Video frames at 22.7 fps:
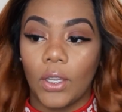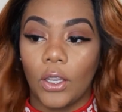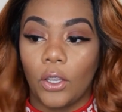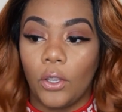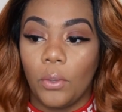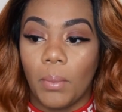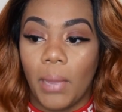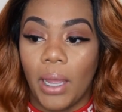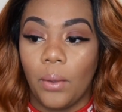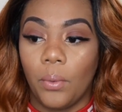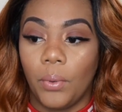
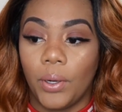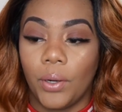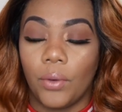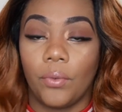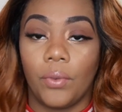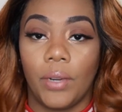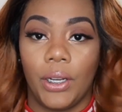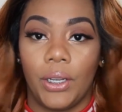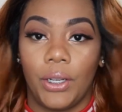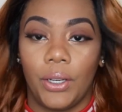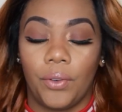you might want to
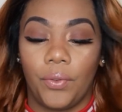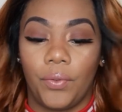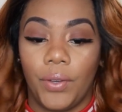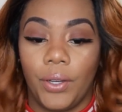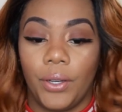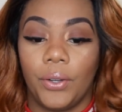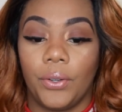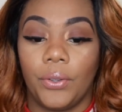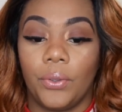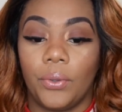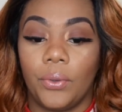run your
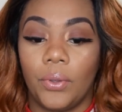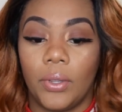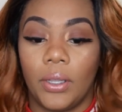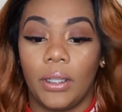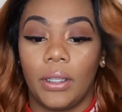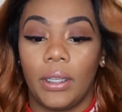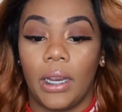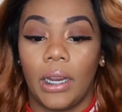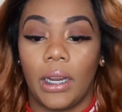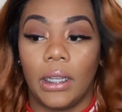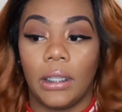fingers through
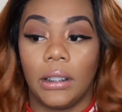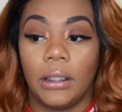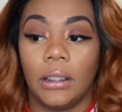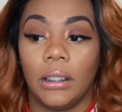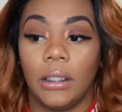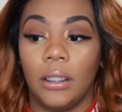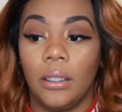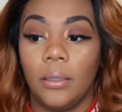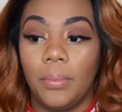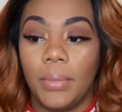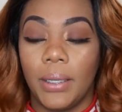this hair a
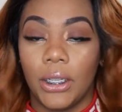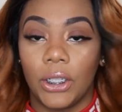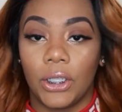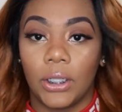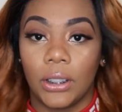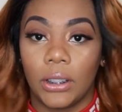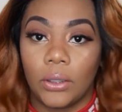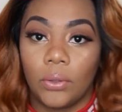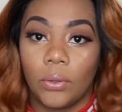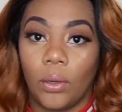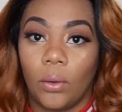little bit
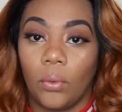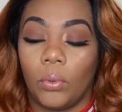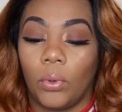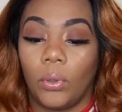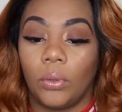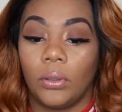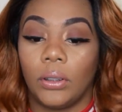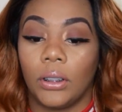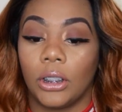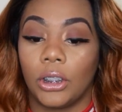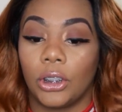just so it
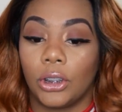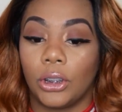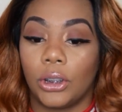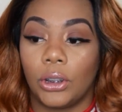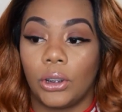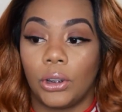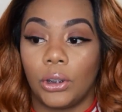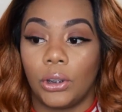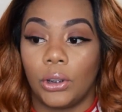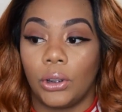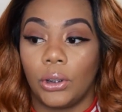won't look
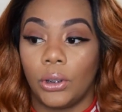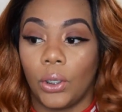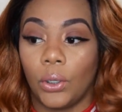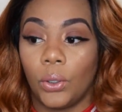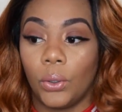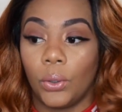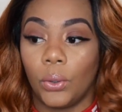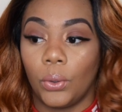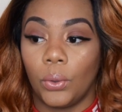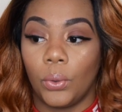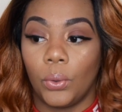
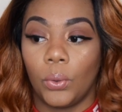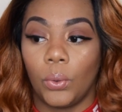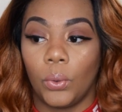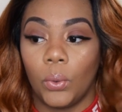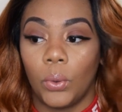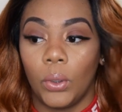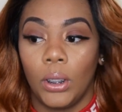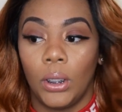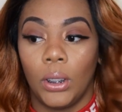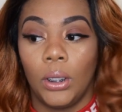so,